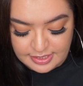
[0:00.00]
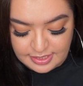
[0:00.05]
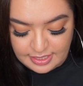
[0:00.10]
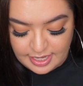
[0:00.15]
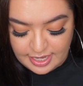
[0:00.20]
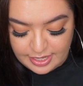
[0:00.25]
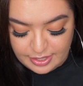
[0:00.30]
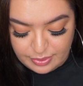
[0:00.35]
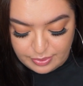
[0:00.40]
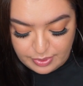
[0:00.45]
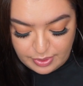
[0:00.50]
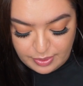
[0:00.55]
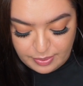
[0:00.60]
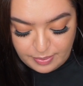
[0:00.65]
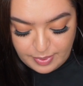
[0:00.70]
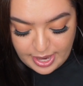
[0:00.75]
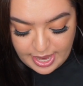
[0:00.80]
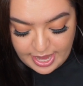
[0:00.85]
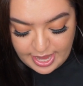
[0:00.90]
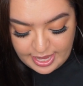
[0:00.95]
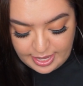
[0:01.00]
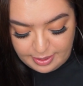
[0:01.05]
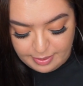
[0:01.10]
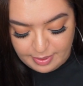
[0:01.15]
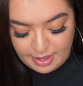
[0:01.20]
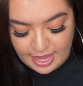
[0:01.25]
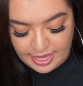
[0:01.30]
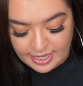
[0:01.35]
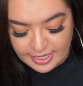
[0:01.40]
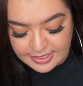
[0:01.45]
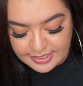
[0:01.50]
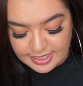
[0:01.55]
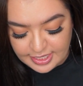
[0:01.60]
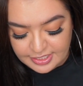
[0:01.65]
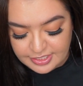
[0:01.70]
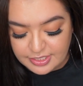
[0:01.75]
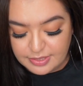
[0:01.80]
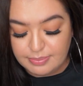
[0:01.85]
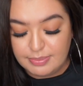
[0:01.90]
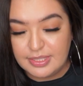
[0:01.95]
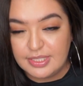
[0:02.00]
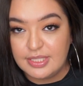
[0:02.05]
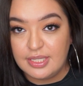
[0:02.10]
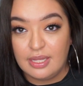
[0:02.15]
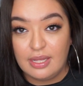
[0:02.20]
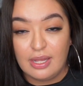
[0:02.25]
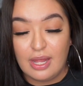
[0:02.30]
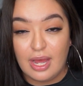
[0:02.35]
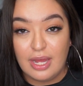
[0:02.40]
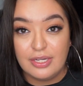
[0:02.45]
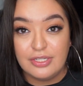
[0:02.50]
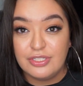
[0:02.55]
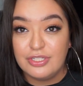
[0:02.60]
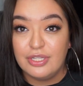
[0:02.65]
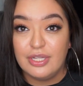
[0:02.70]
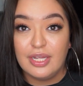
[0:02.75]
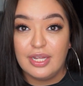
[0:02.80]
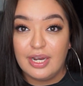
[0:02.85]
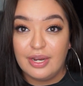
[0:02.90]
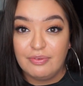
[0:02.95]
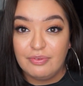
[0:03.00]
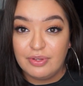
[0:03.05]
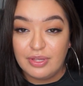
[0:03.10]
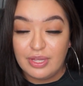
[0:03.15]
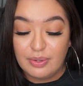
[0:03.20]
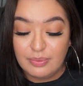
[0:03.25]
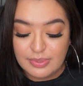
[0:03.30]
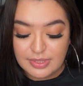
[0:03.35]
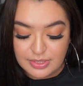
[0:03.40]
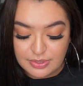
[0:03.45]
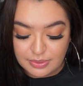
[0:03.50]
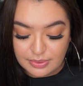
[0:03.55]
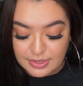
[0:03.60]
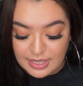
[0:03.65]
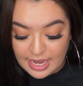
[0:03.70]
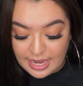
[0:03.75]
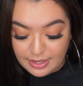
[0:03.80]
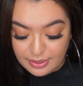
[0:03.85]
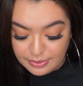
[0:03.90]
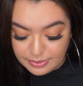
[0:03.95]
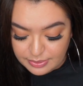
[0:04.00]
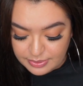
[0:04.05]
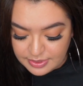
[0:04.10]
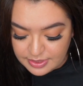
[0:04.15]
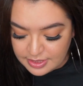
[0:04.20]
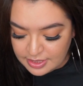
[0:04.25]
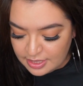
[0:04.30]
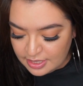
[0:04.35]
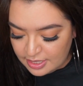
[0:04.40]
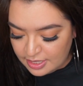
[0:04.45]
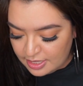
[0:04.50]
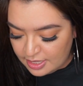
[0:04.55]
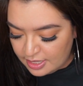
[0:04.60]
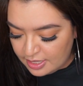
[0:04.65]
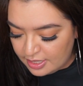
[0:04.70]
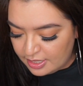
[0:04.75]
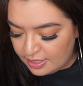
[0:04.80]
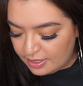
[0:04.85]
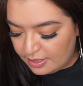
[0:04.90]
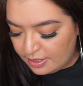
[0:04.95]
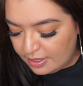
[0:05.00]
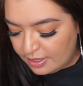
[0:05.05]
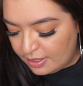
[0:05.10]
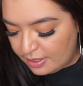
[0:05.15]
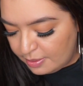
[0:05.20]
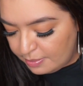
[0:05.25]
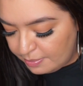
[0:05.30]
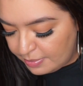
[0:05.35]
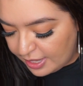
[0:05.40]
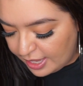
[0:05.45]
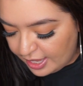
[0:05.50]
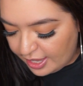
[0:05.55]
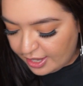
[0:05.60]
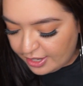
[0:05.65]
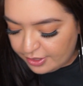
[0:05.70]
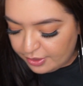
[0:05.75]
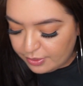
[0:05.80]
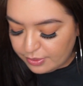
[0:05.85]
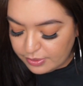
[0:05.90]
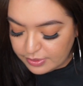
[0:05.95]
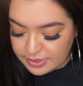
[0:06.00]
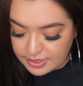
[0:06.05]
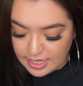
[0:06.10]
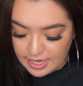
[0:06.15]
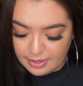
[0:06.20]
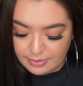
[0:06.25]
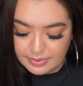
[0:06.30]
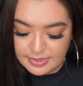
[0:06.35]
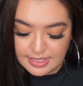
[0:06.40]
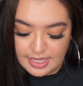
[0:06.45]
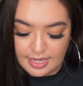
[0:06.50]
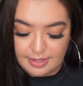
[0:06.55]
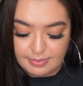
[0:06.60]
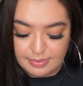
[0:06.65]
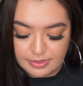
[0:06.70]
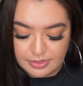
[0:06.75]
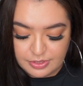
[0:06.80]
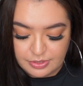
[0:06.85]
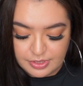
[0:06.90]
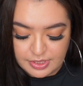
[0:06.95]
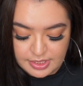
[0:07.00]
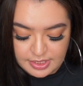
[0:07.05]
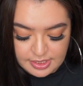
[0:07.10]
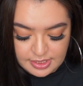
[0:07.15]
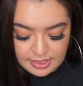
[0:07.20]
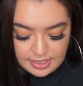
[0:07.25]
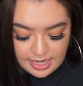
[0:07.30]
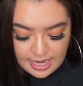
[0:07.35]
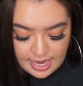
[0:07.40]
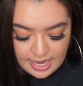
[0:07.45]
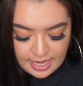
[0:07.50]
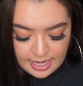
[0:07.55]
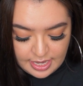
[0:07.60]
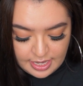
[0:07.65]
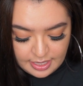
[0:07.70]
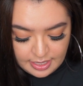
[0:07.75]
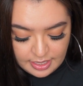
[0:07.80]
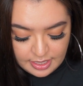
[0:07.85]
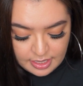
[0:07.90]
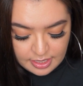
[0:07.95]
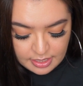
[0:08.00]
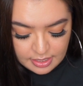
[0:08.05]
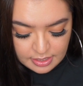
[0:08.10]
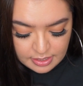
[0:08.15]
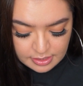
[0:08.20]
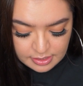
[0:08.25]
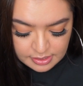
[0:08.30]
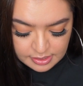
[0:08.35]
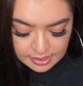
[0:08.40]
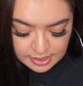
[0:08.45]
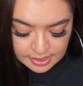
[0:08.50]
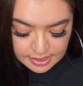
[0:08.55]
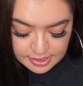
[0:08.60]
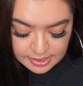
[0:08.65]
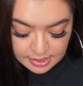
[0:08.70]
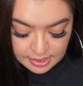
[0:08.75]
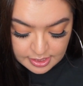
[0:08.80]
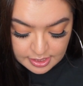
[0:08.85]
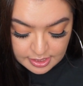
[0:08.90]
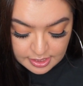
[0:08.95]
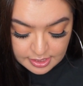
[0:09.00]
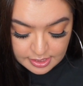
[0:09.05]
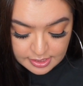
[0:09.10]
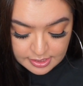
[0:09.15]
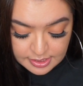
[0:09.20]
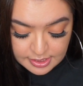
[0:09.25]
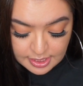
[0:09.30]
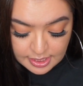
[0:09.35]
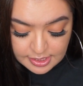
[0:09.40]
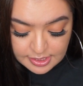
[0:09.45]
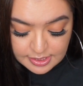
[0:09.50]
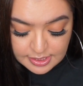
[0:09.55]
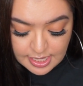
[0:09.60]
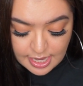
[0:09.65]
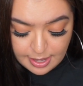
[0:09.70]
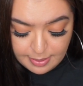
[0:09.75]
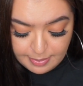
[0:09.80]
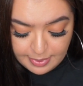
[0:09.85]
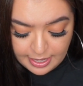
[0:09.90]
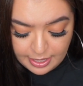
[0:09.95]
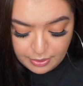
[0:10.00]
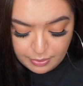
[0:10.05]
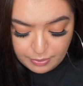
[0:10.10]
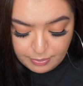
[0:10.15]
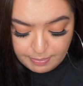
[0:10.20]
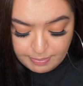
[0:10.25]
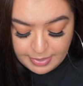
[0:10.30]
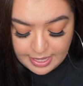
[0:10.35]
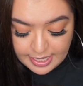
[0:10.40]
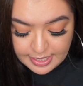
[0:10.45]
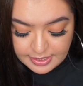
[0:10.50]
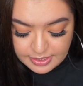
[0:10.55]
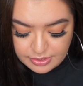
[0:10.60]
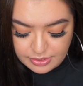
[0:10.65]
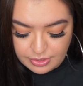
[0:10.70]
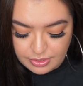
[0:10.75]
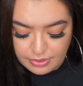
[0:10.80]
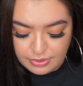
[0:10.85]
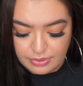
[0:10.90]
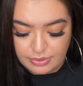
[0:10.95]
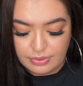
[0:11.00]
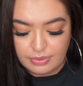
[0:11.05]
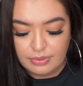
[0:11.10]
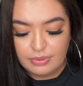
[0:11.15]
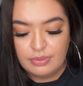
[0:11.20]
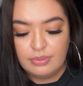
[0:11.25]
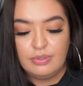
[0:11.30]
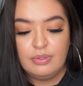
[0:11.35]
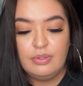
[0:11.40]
I don't know why. I guess I just missed the launch and then everything was sold out. But on Ulta, I was able to snag this is Dame Un Beso